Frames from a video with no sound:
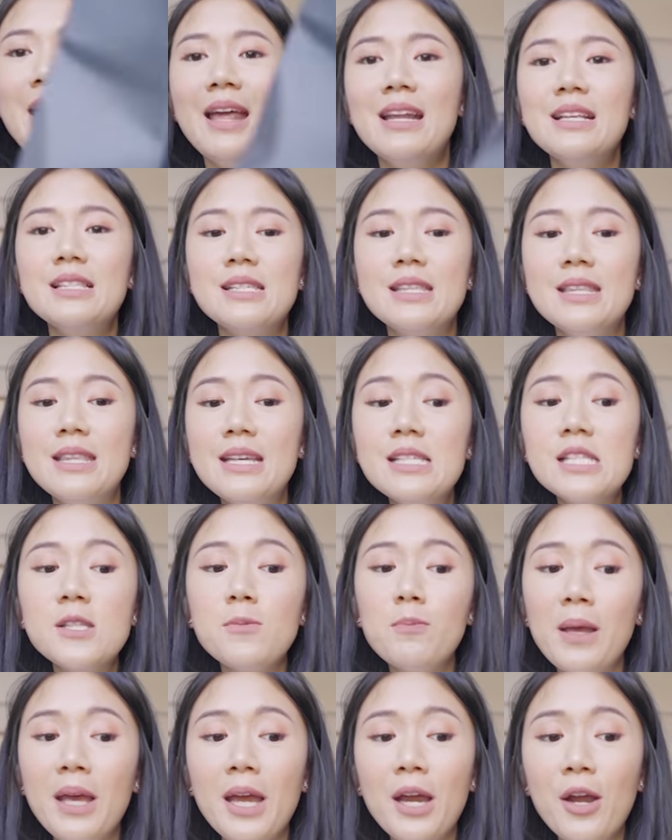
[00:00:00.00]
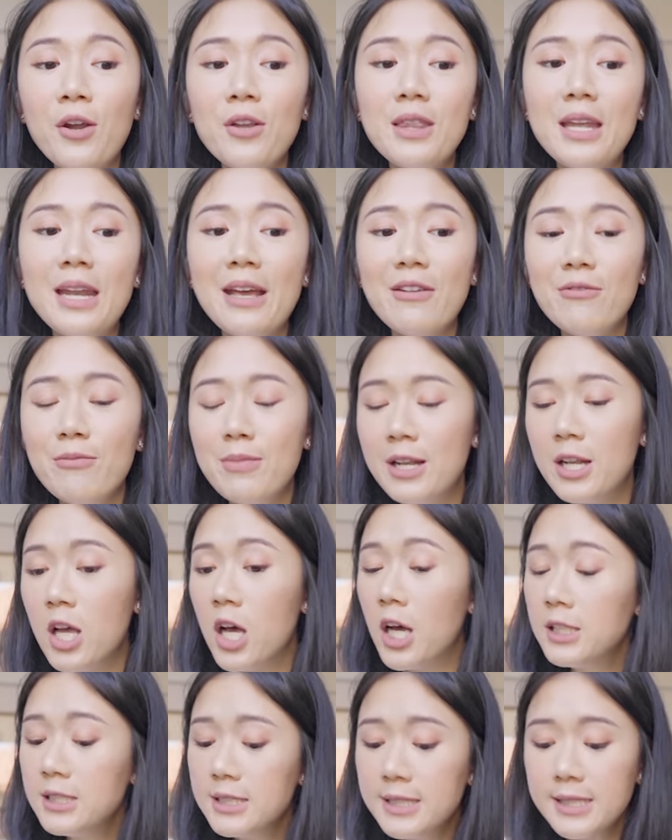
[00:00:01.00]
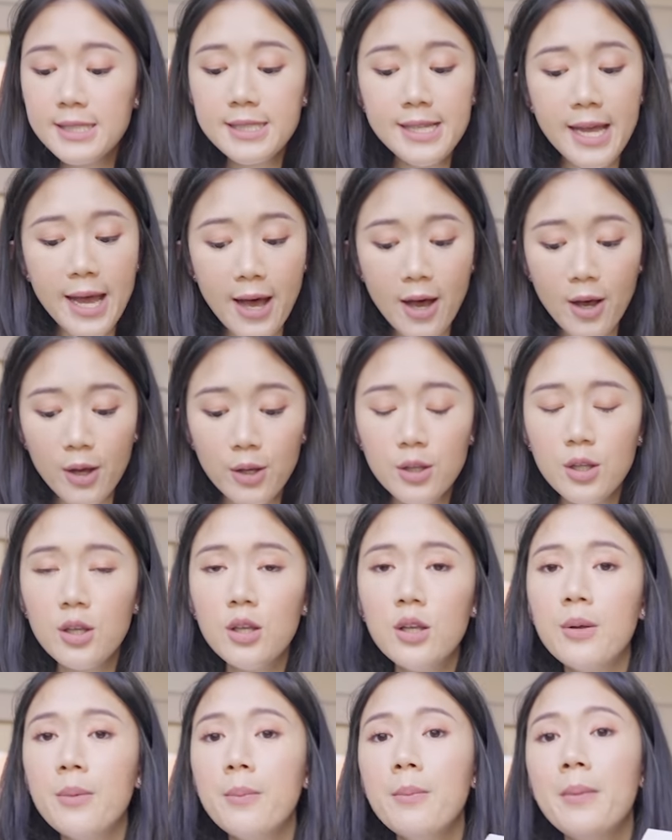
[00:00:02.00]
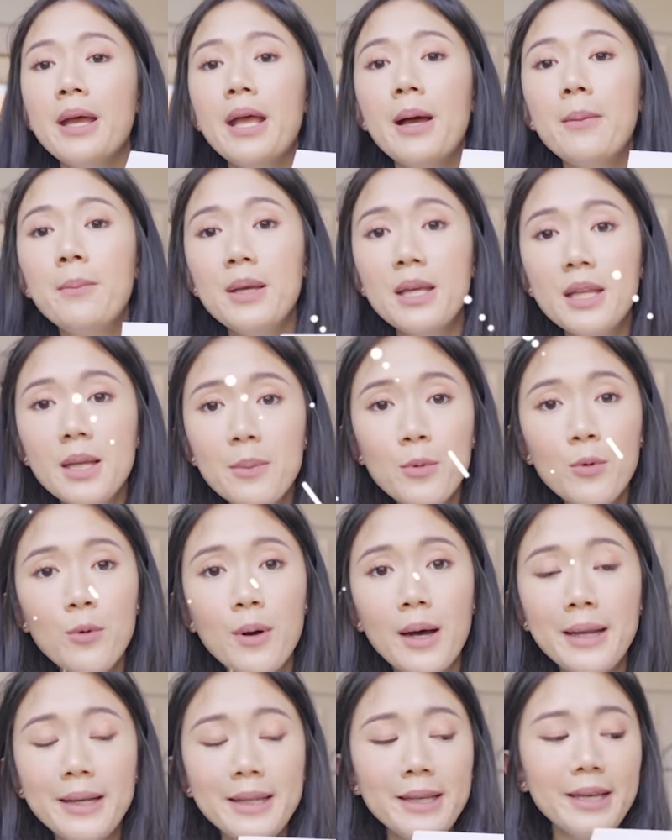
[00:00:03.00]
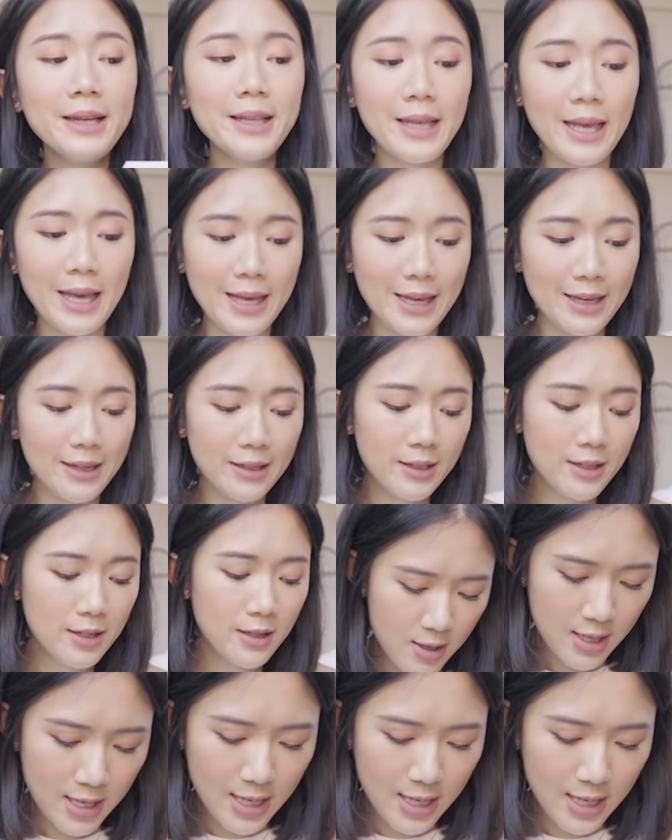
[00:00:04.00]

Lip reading: And it's this pair that I've been hunting down by Amina Muaddi again.